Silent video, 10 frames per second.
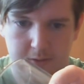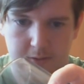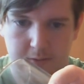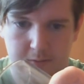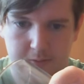
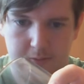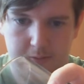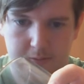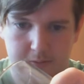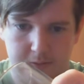ale
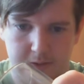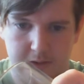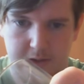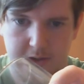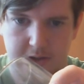
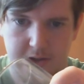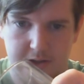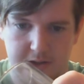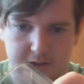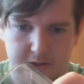into the
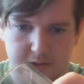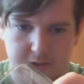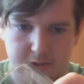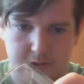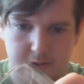
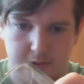glass.